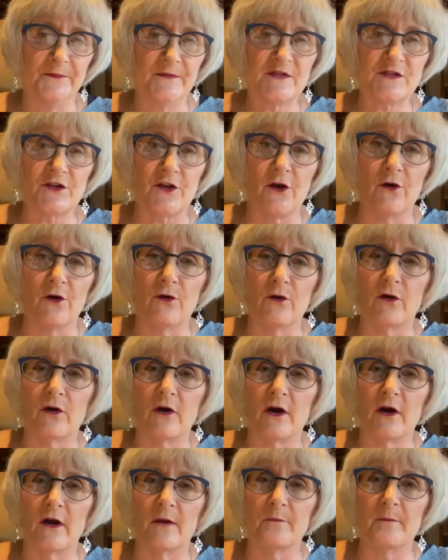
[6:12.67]
So
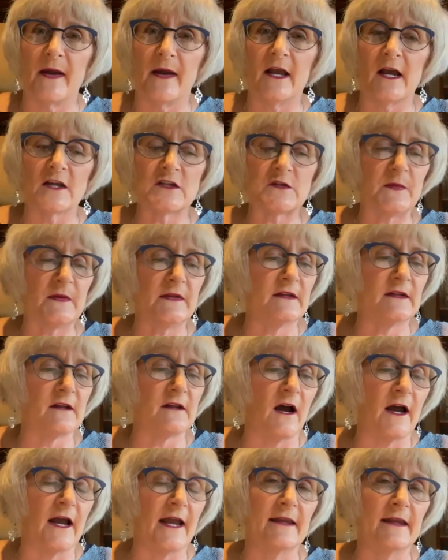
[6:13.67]
my husband and
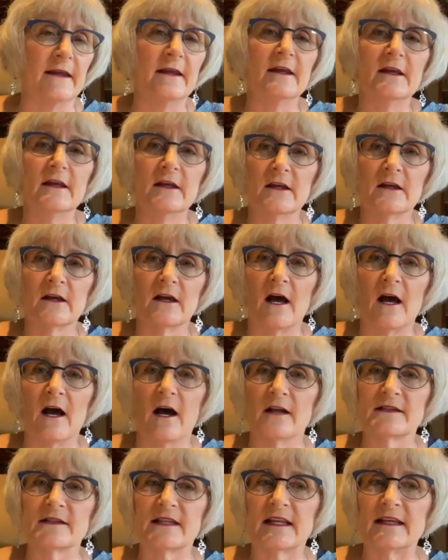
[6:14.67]
I,
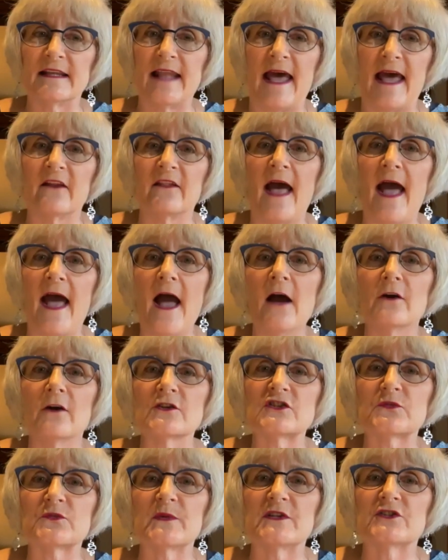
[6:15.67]
uh, to get out of the
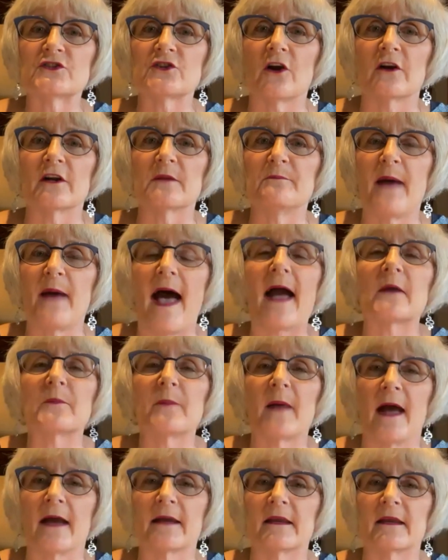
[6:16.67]
house, we started
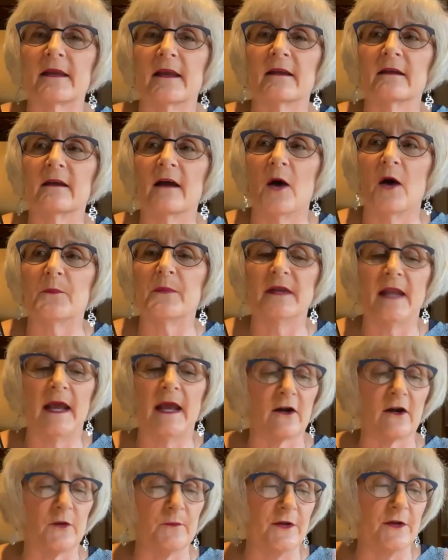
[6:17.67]
backpacking up in
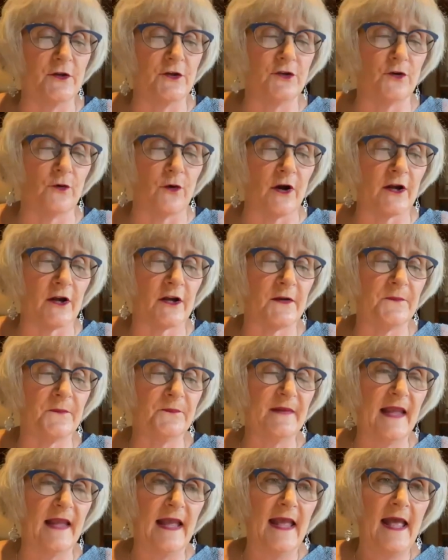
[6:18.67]
Harriman, New York.
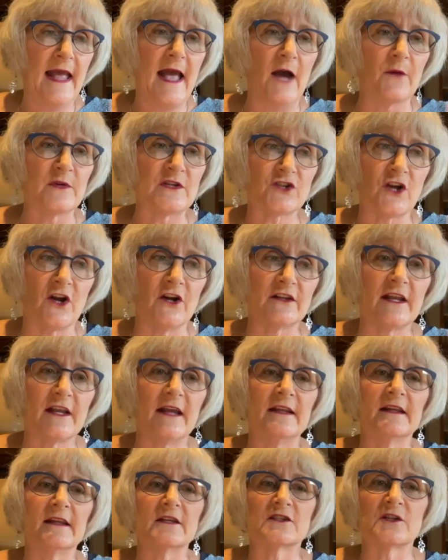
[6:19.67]
And we started
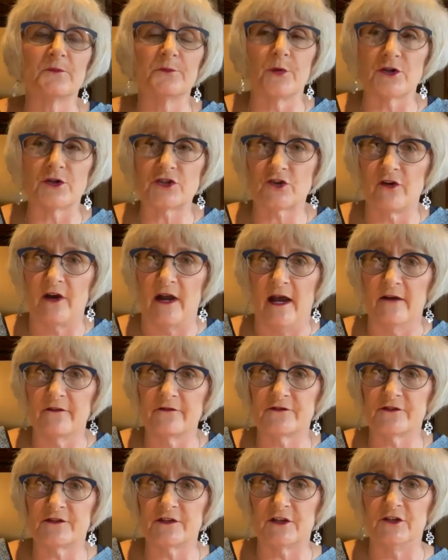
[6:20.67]
getting into
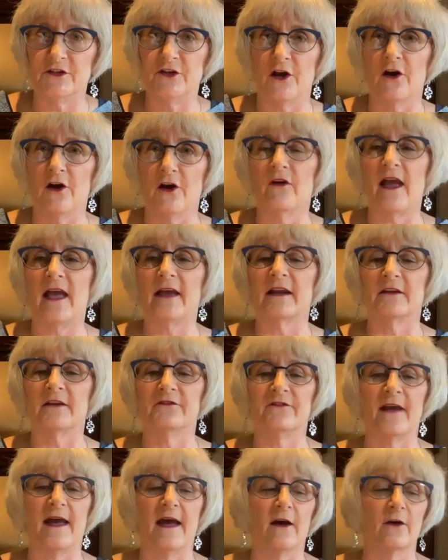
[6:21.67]
bushcraft, you know, and I
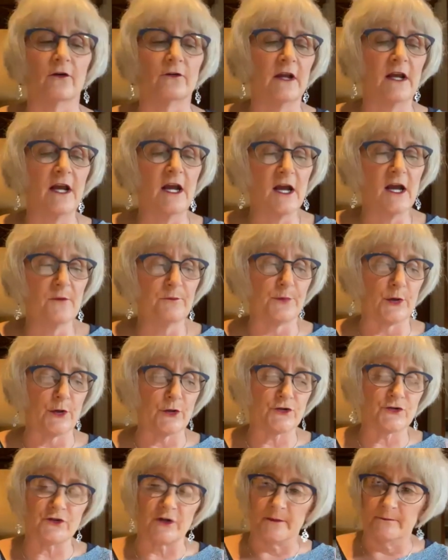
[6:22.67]
found
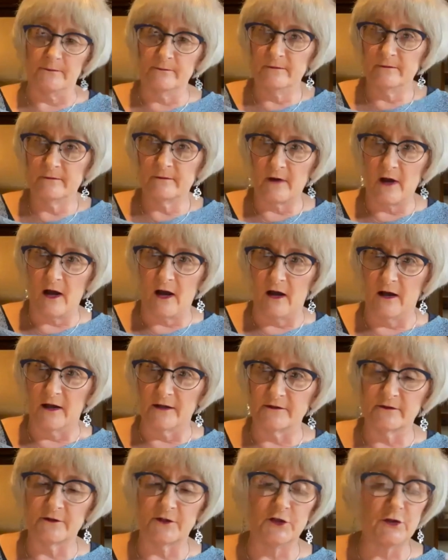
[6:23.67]
Bertram
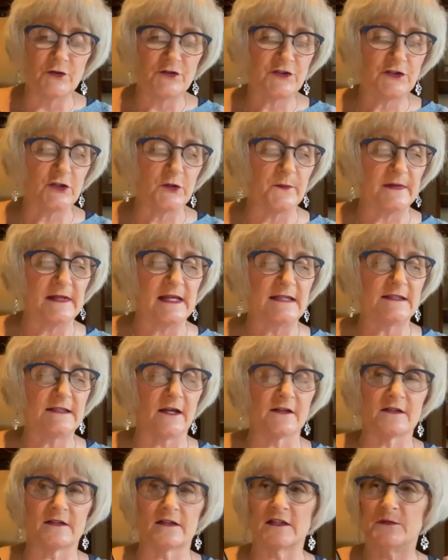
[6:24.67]
on YouTube, and he
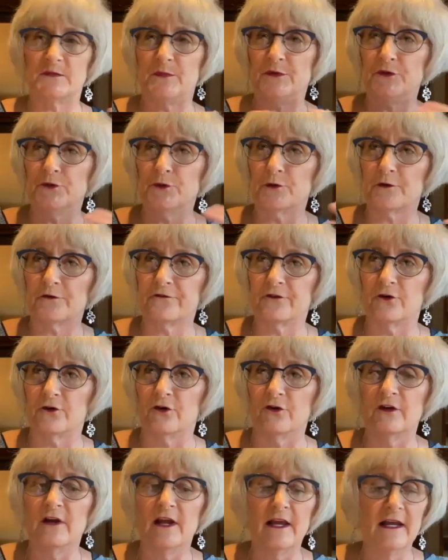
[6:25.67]
does these
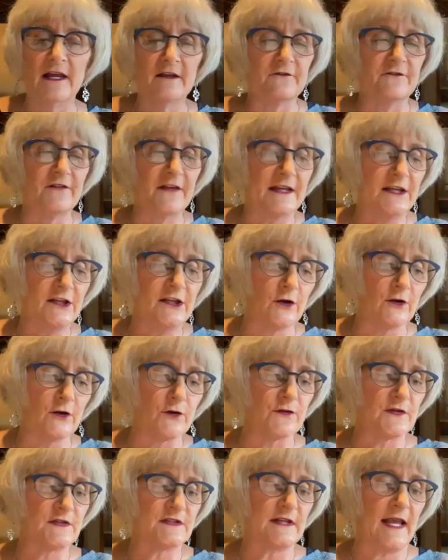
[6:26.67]
beautiful
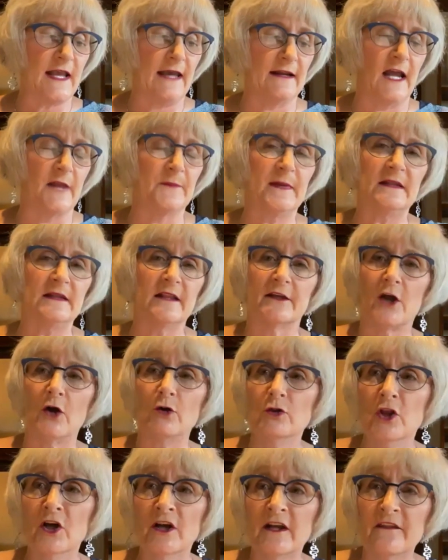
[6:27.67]
videos. And I'd be like,
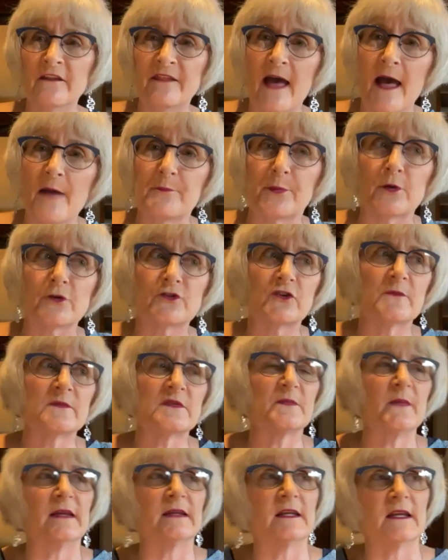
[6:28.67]
oh, look at that. Bertram's
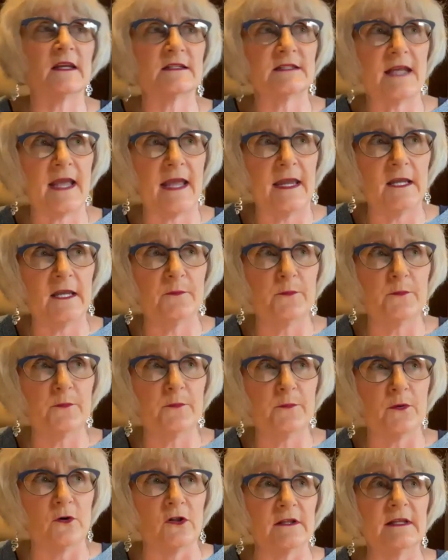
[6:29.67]
making a
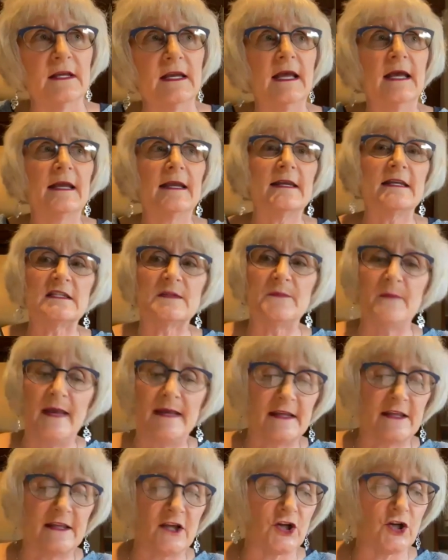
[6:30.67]
table and he's
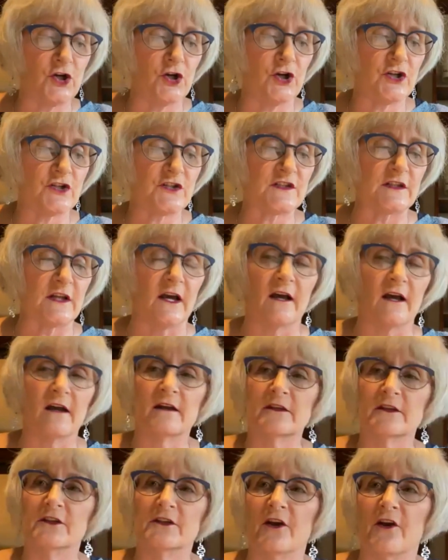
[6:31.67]
making a kuksa,
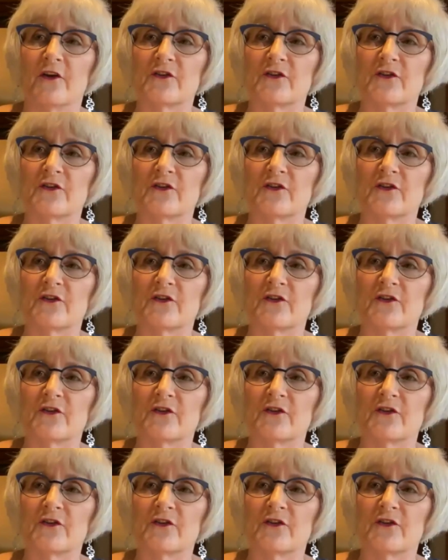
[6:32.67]
you know.